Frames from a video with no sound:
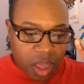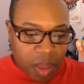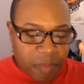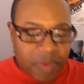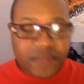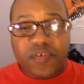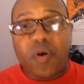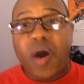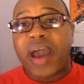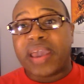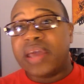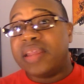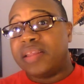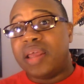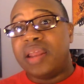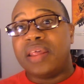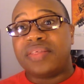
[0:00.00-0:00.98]
before I get
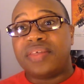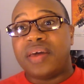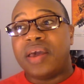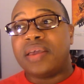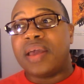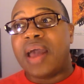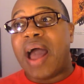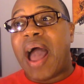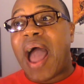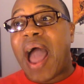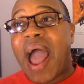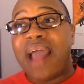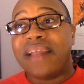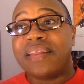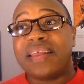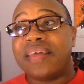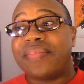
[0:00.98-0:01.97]
into anything,
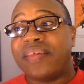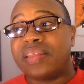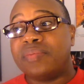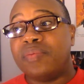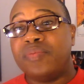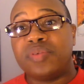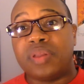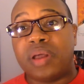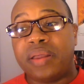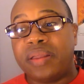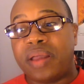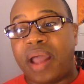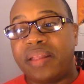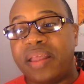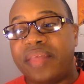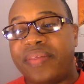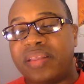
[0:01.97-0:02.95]
I didn't think
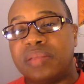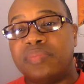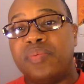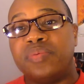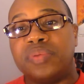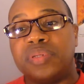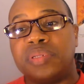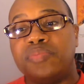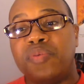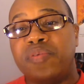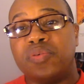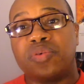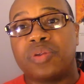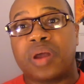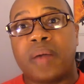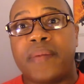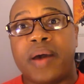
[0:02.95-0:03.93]
this movie was
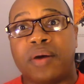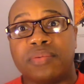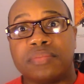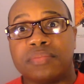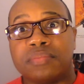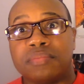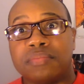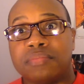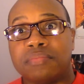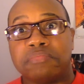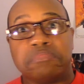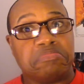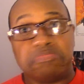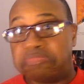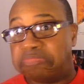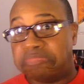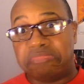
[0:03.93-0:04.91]
going to come out.
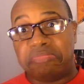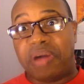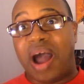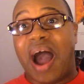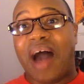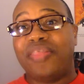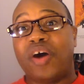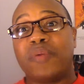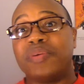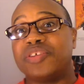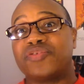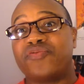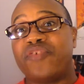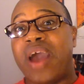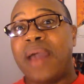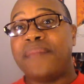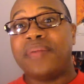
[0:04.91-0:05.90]
I thought it was
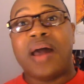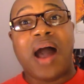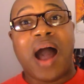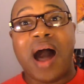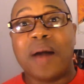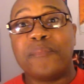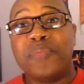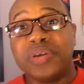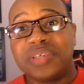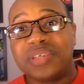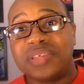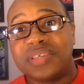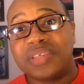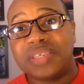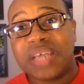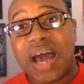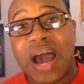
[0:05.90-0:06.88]
scrapped. Pushed to the
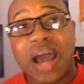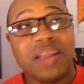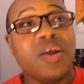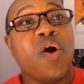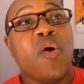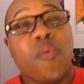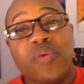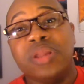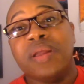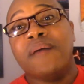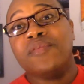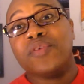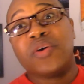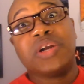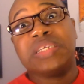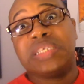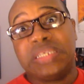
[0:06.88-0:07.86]
side, we're never
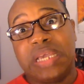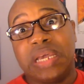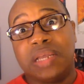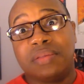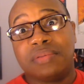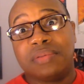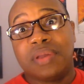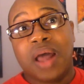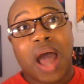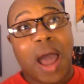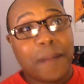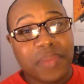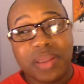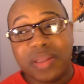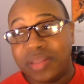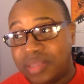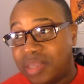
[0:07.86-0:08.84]
going to see it. I
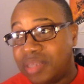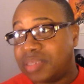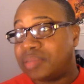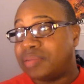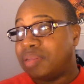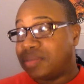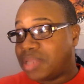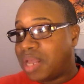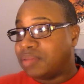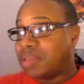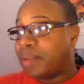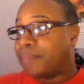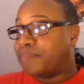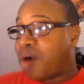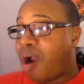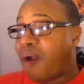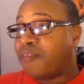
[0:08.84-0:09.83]
mean, since it's down that
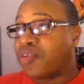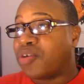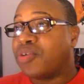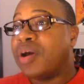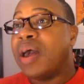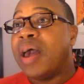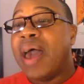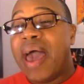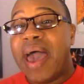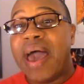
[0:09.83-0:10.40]
Marvel/Disney